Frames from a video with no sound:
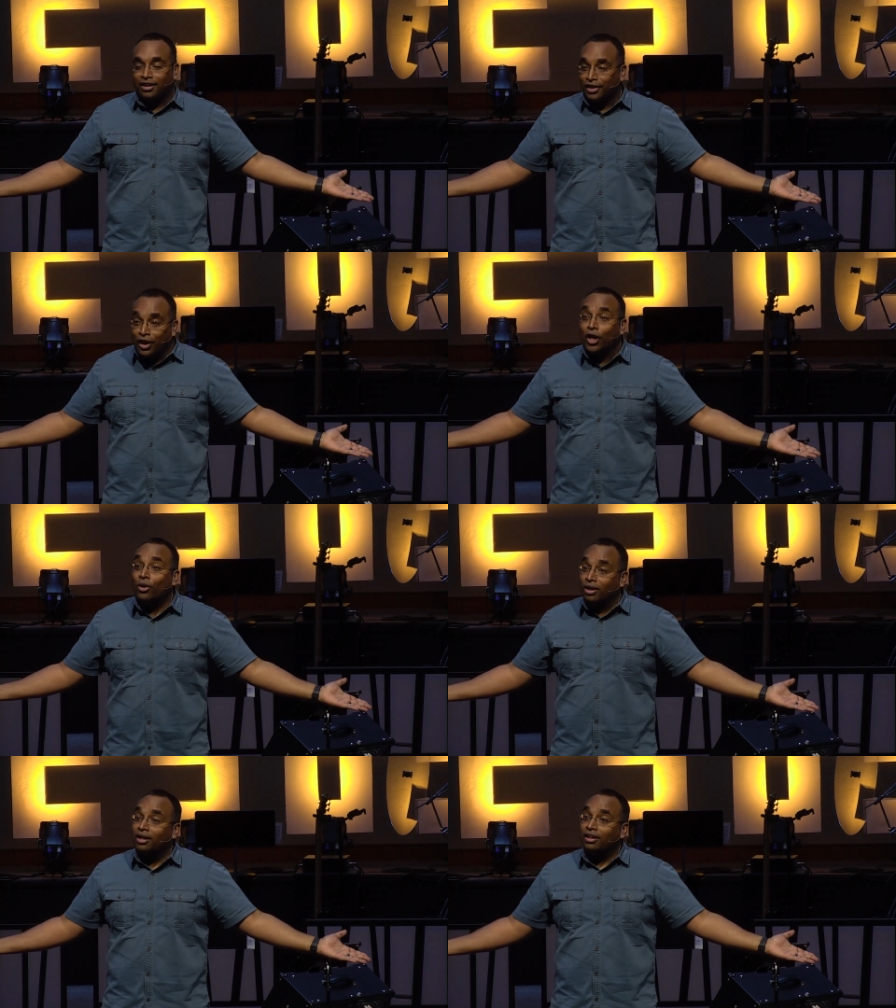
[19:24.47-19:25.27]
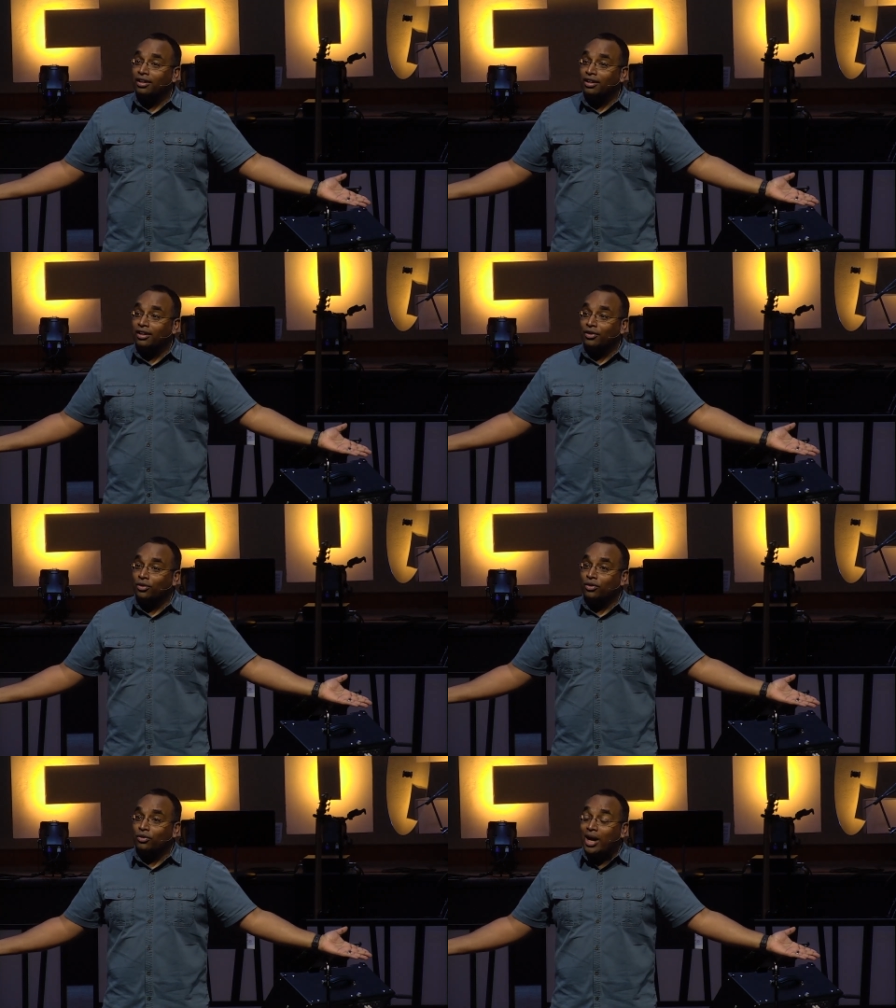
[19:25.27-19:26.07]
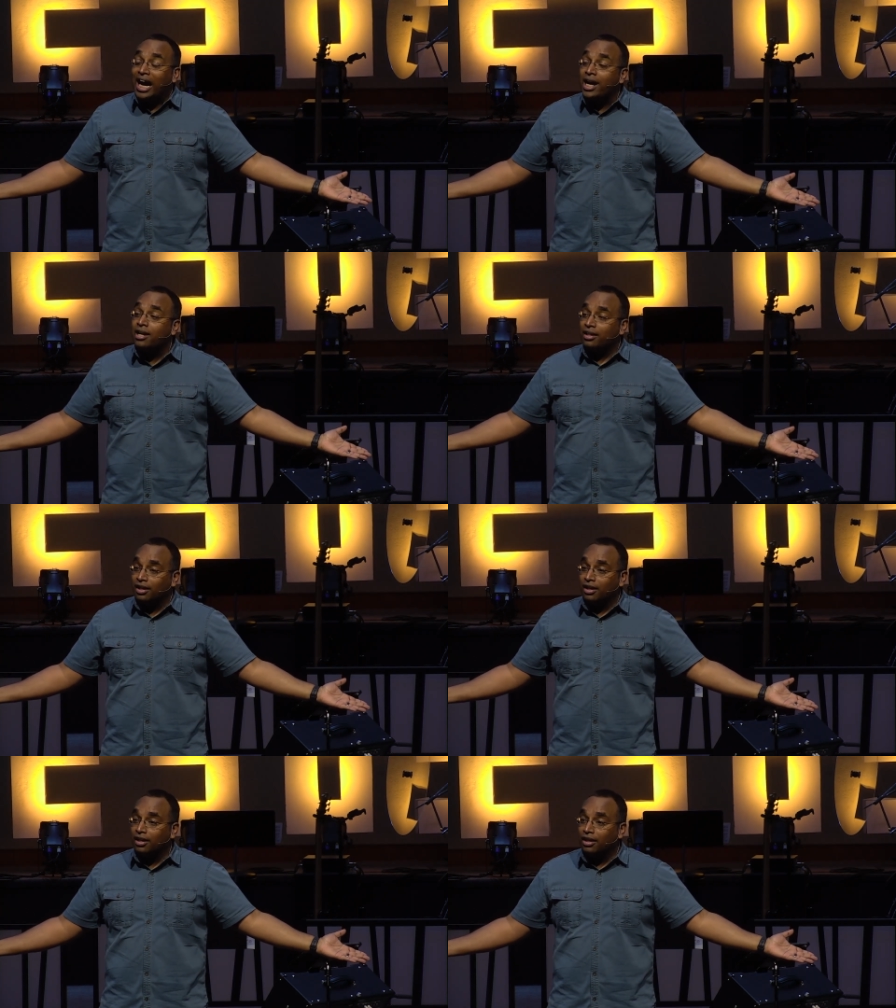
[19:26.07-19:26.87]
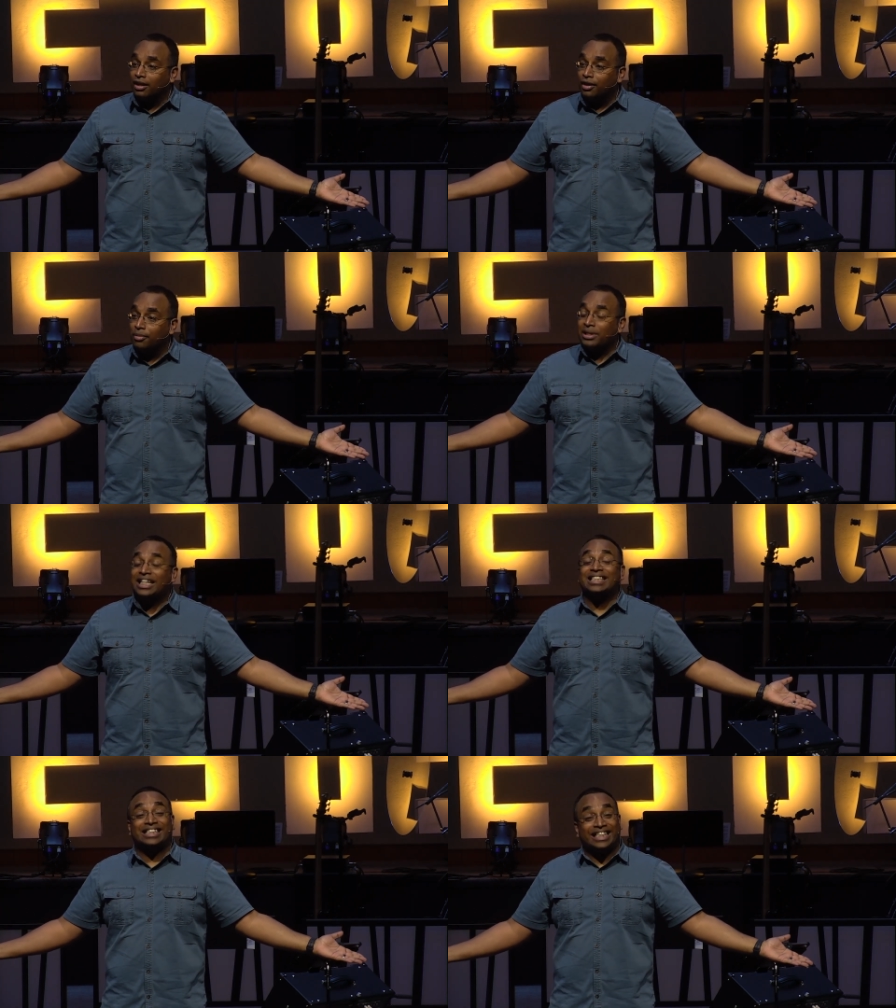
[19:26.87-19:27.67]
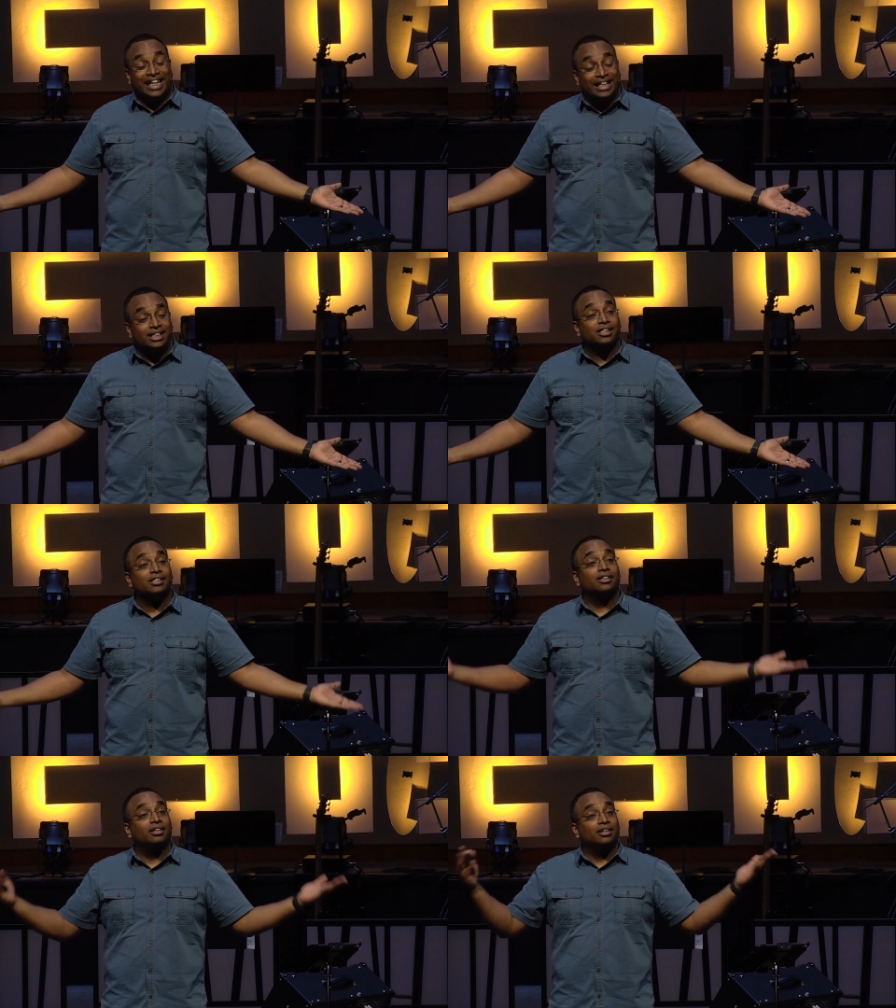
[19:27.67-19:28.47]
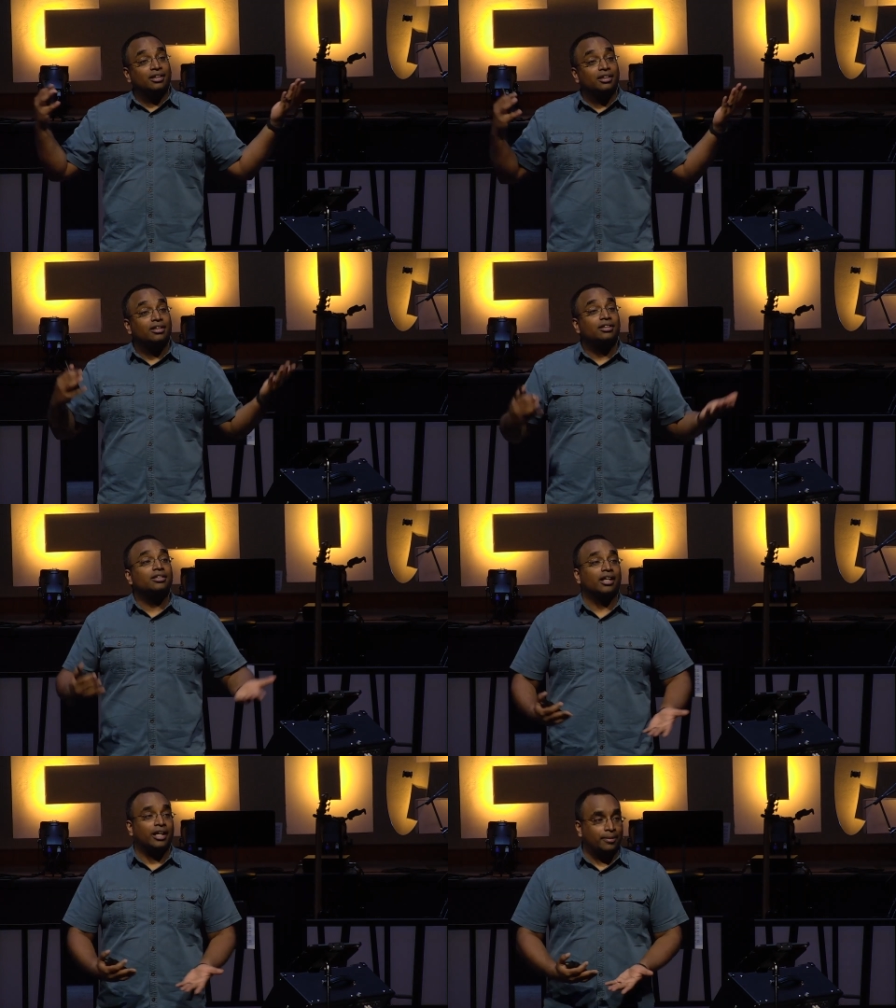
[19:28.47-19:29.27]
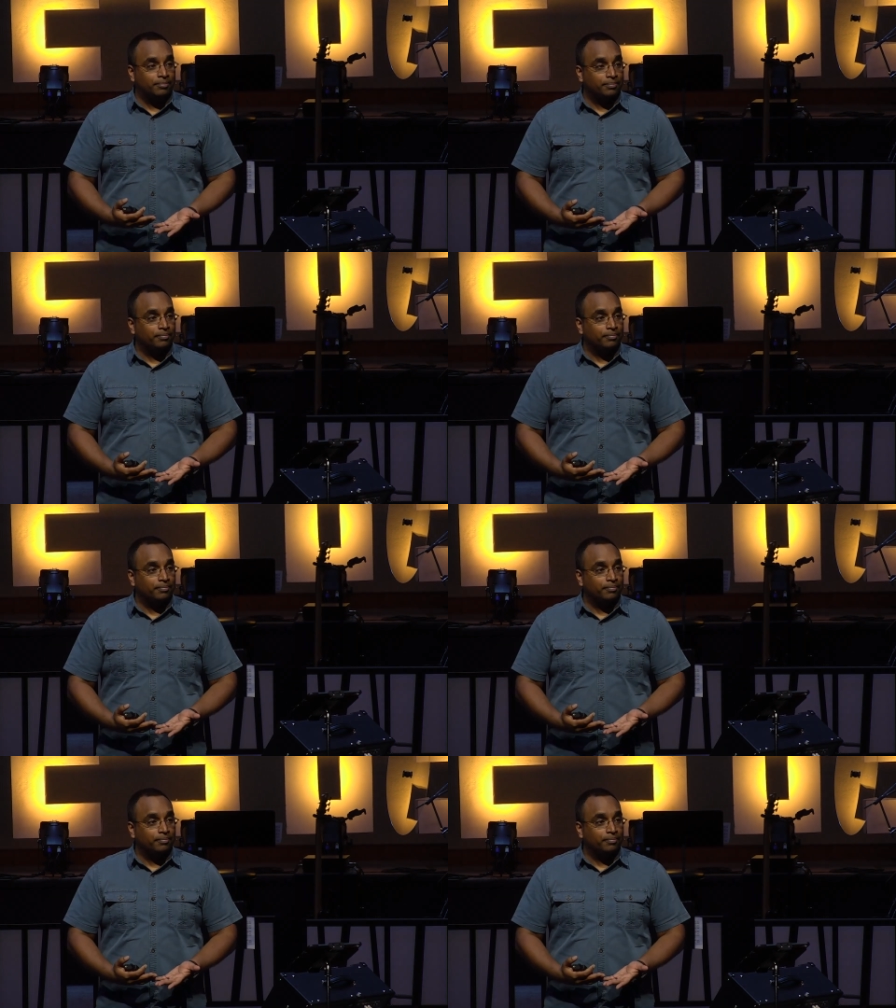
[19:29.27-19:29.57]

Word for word: No. Why? Because it takes time.